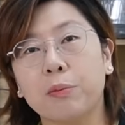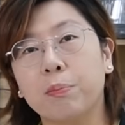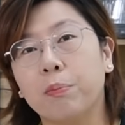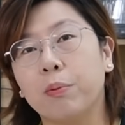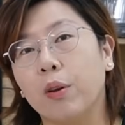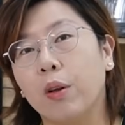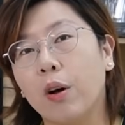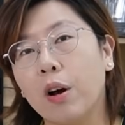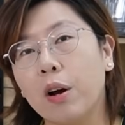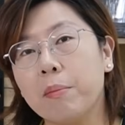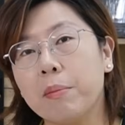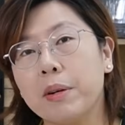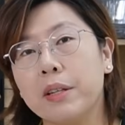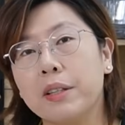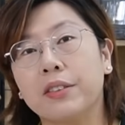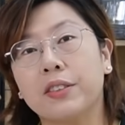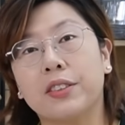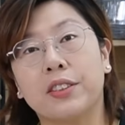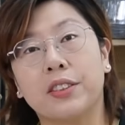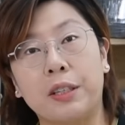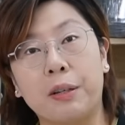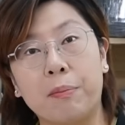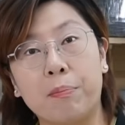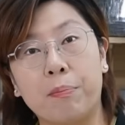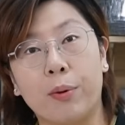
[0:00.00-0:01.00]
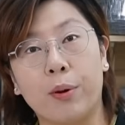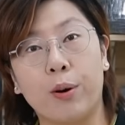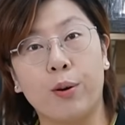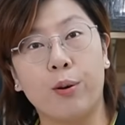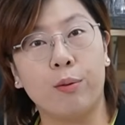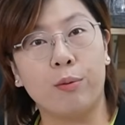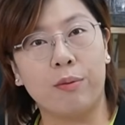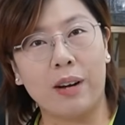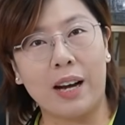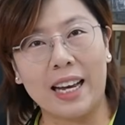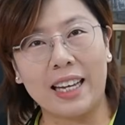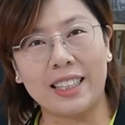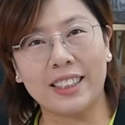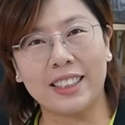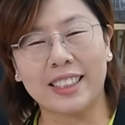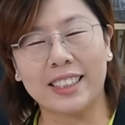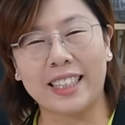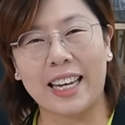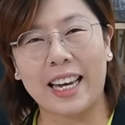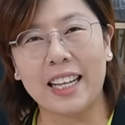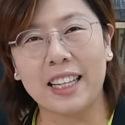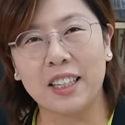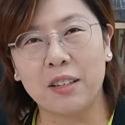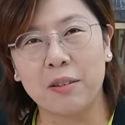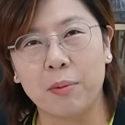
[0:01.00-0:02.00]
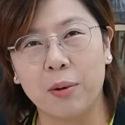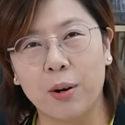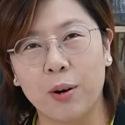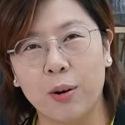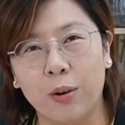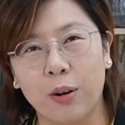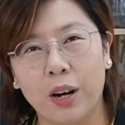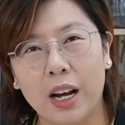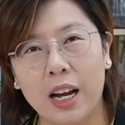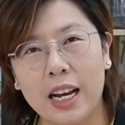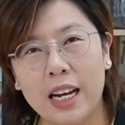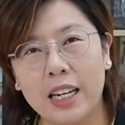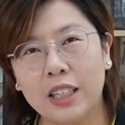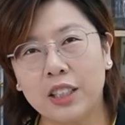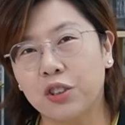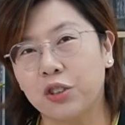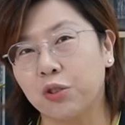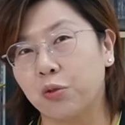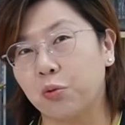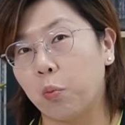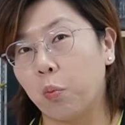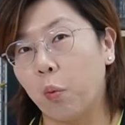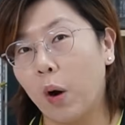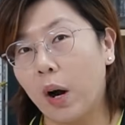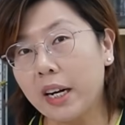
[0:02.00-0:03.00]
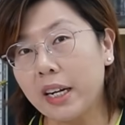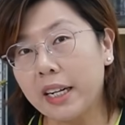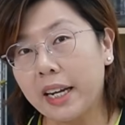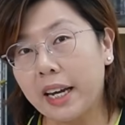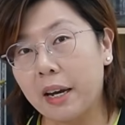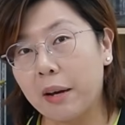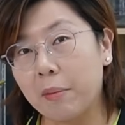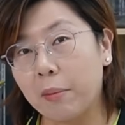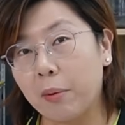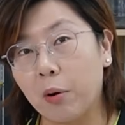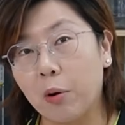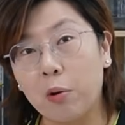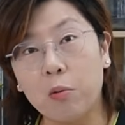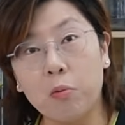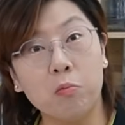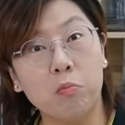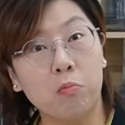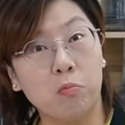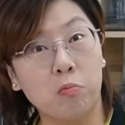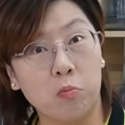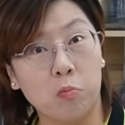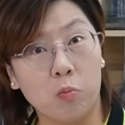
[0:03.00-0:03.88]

deployment simple and scalable. Just one cable